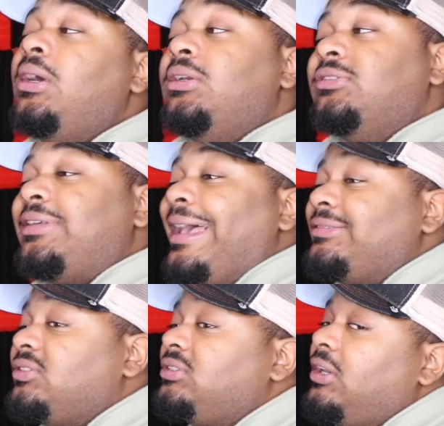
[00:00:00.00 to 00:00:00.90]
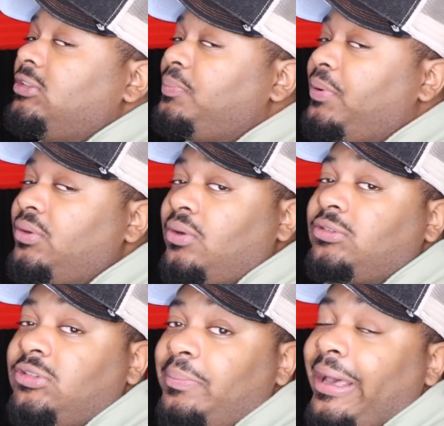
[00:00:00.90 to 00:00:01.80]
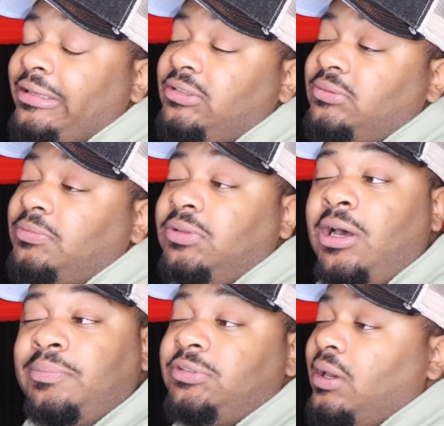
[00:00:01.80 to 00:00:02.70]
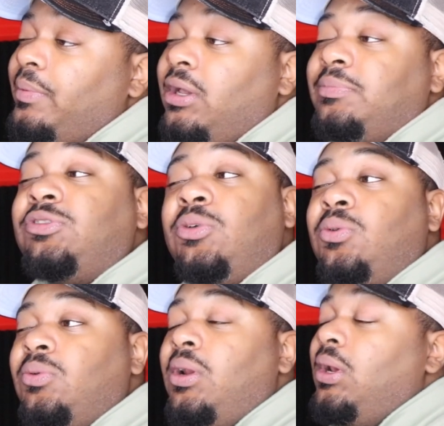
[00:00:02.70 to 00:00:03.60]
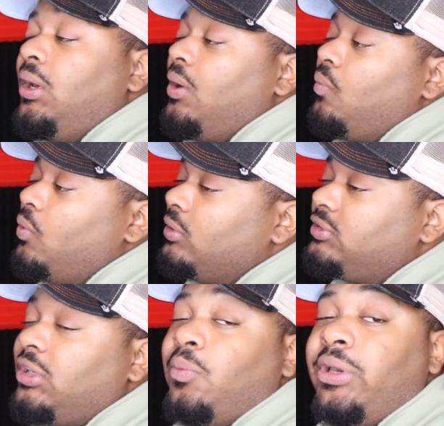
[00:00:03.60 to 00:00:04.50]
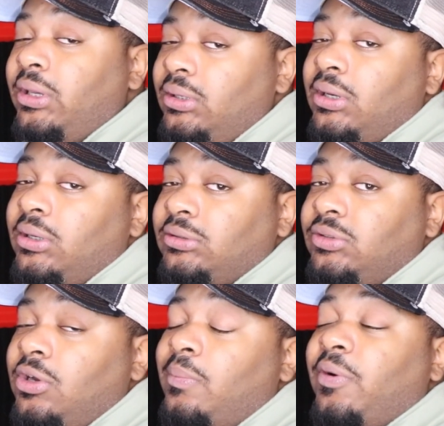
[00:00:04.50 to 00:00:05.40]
Dizaster said he's putting on some matchups coming up soon. We'll see what he does, you know.